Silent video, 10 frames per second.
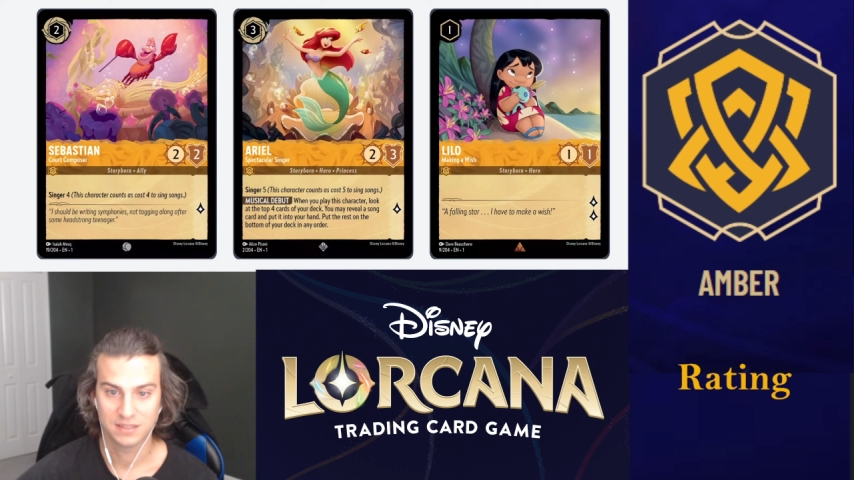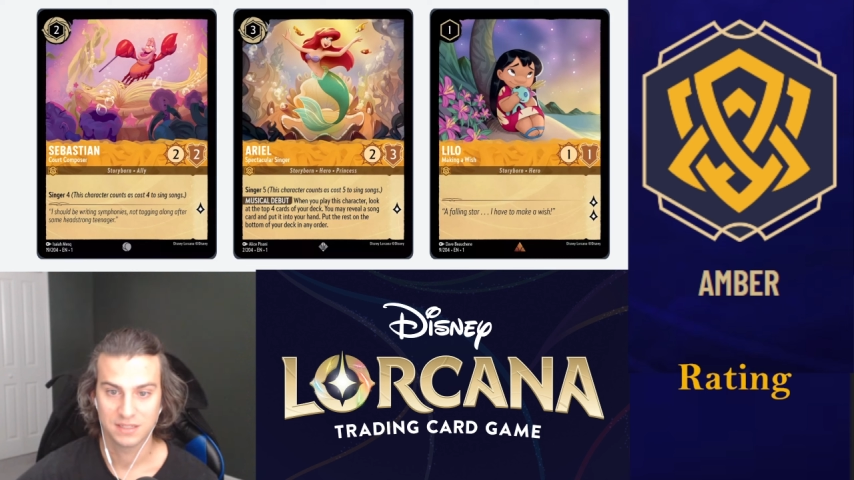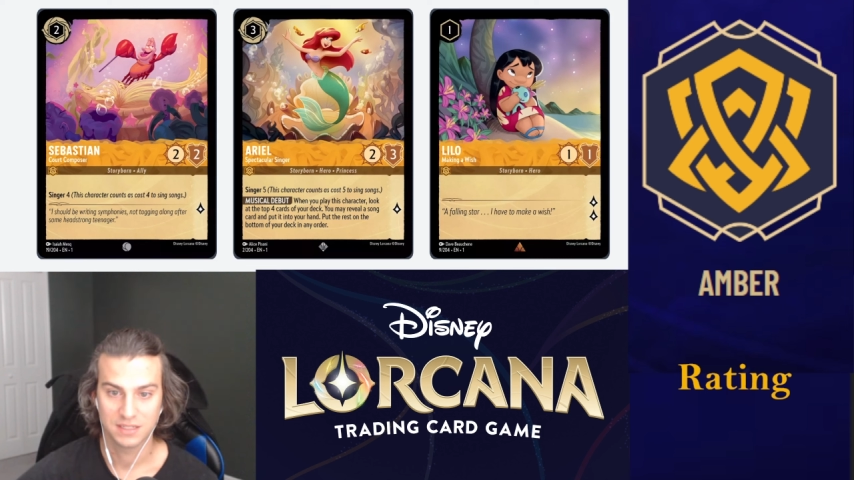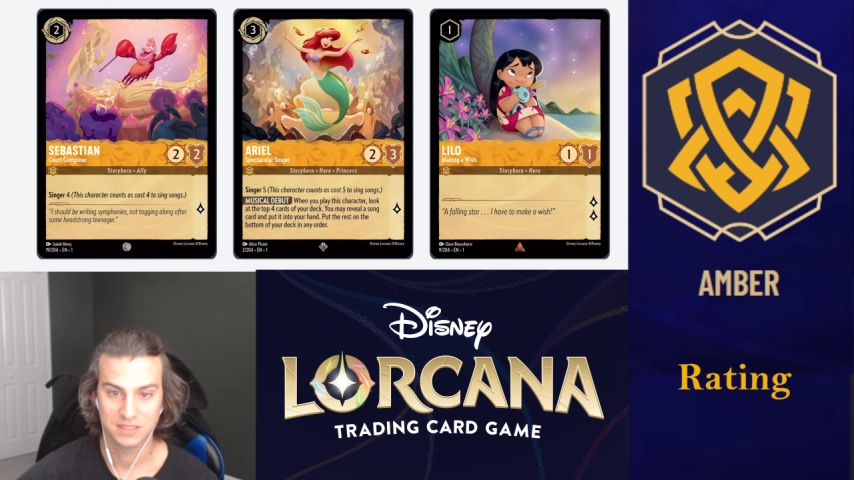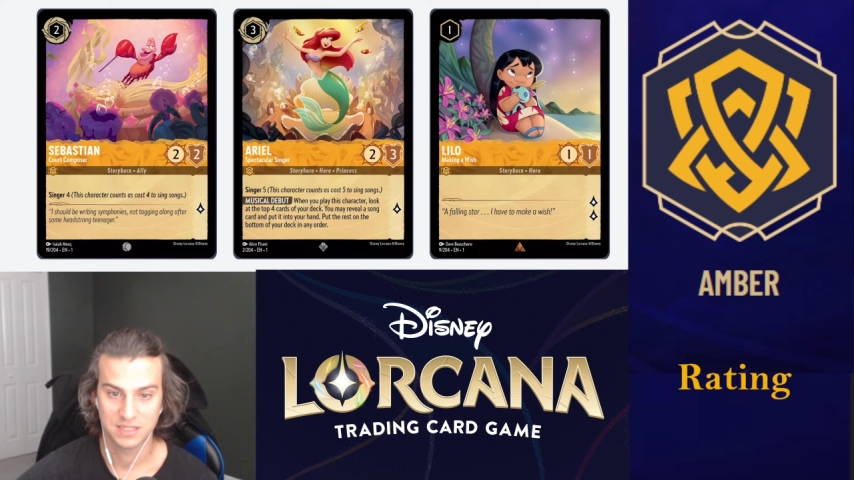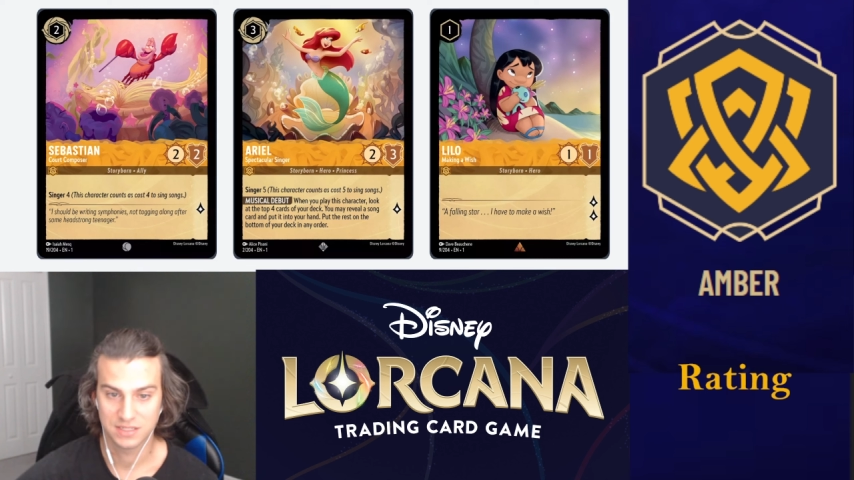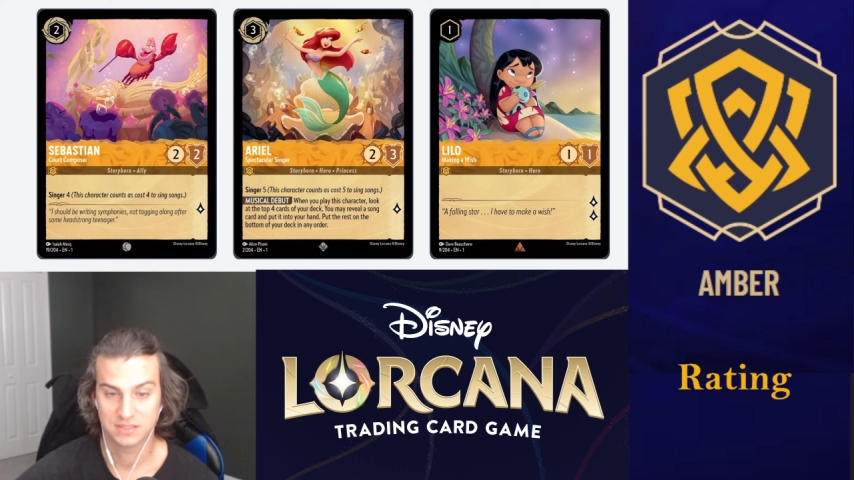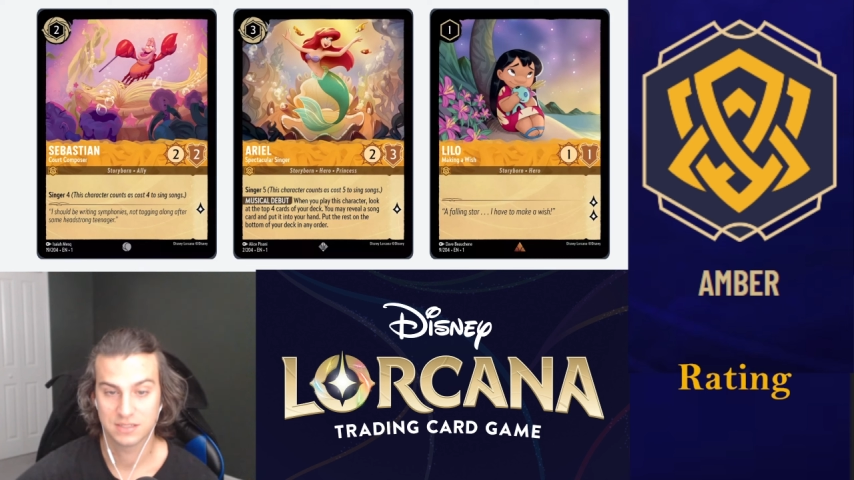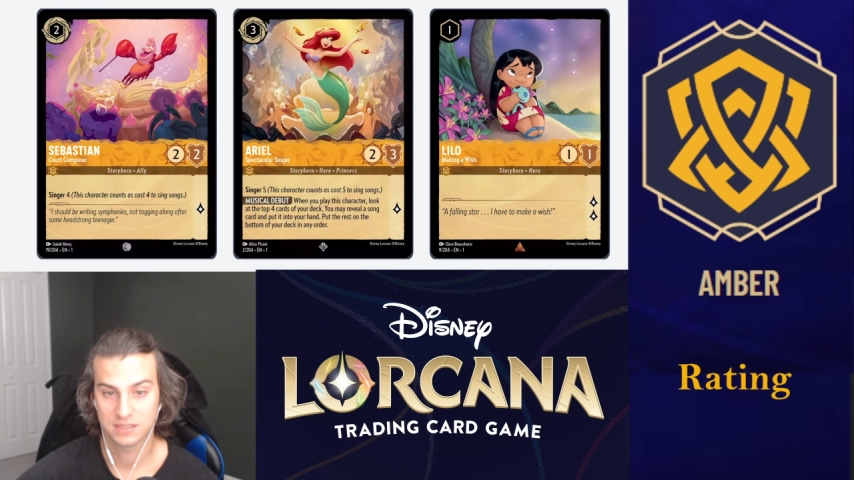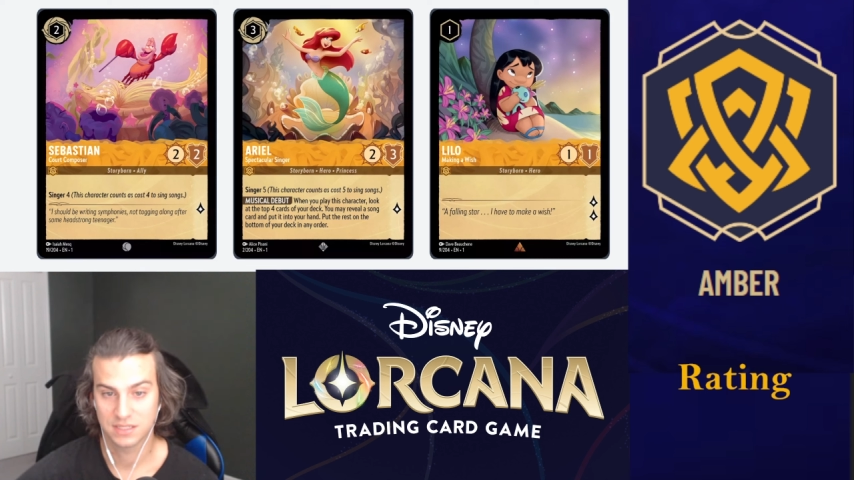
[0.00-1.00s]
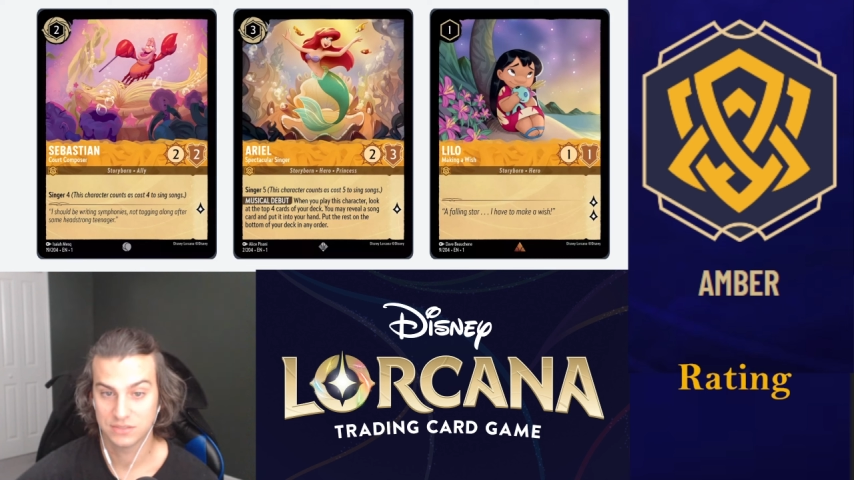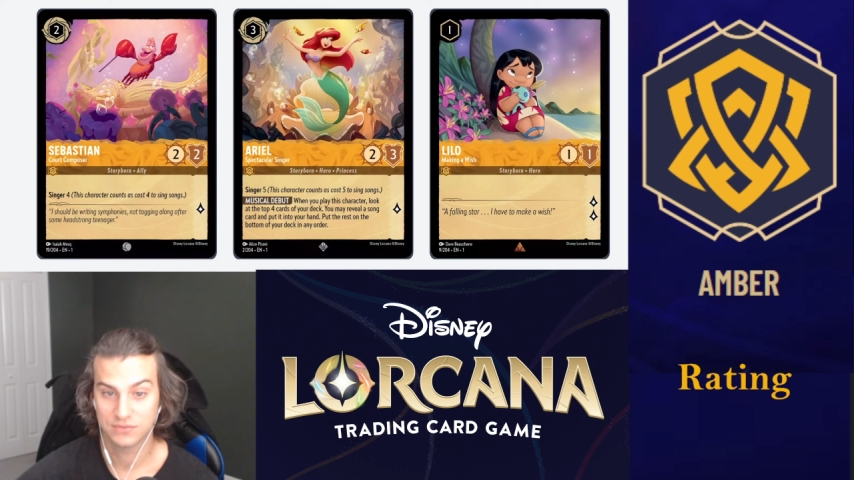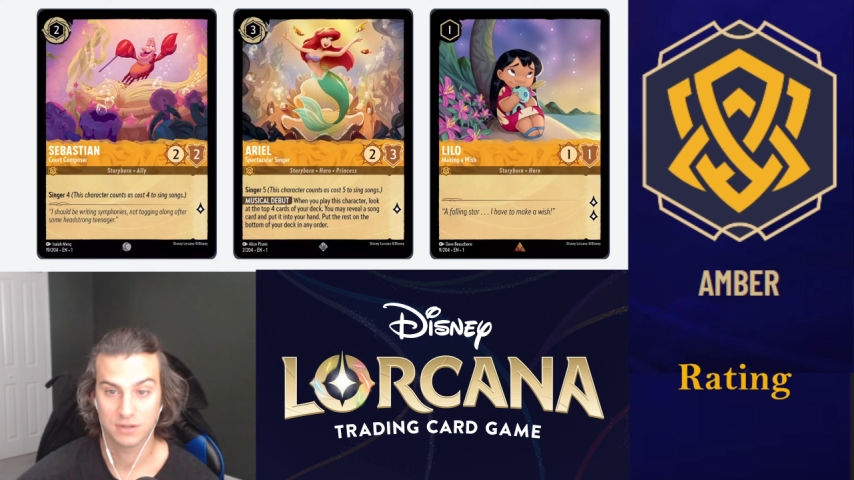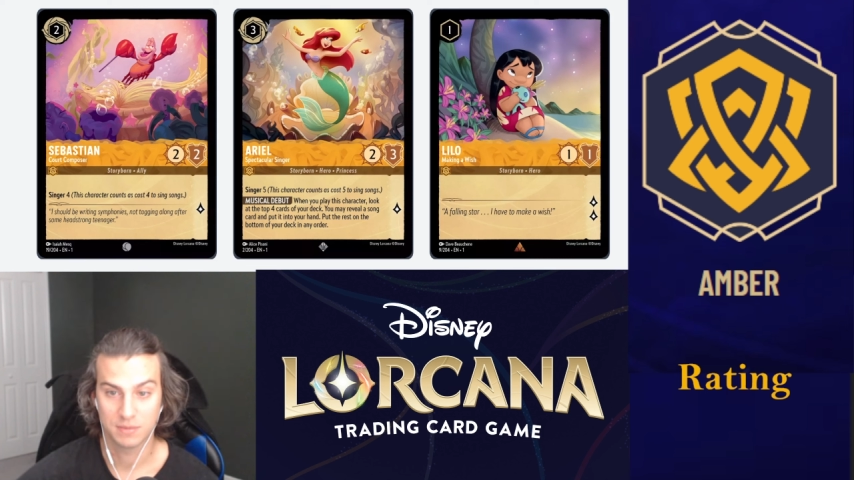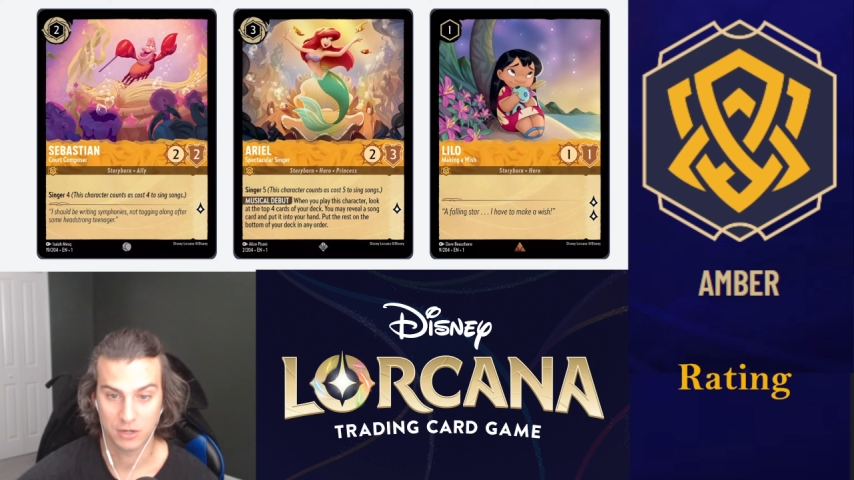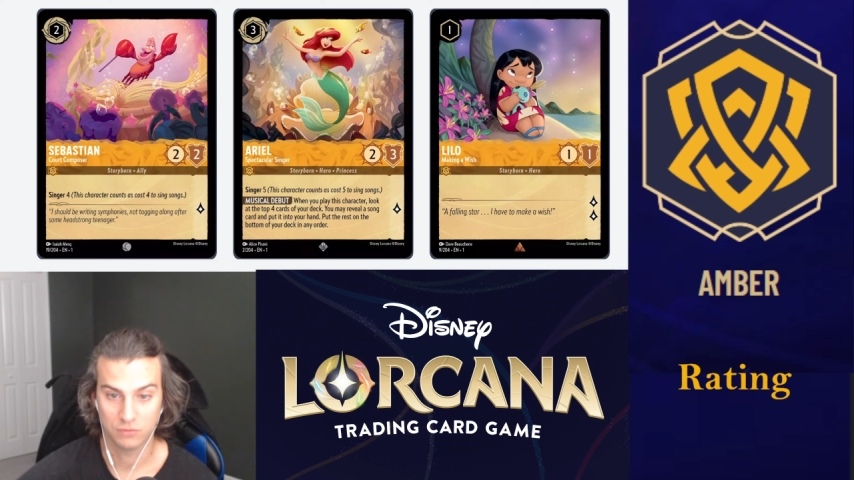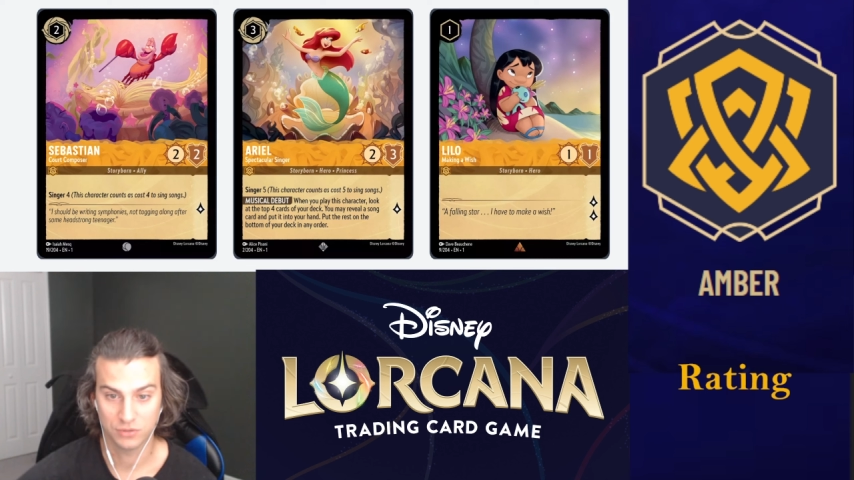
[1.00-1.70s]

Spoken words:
is very powerful.